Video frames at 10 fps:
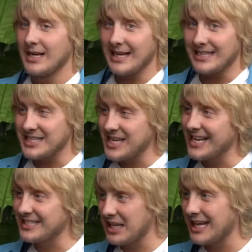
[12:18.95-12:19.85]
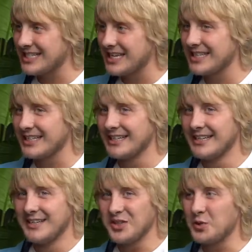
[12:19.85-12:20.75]
Like, the second to last kid
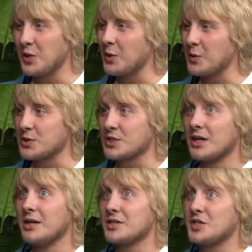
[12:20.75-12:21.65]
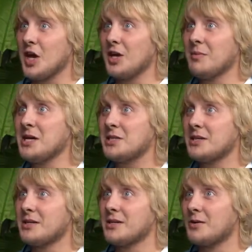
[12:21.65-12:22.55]
who goes, stalemate,
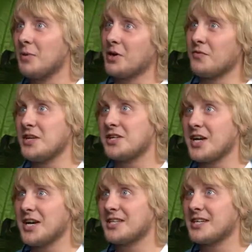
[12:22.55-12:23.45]
want to reset?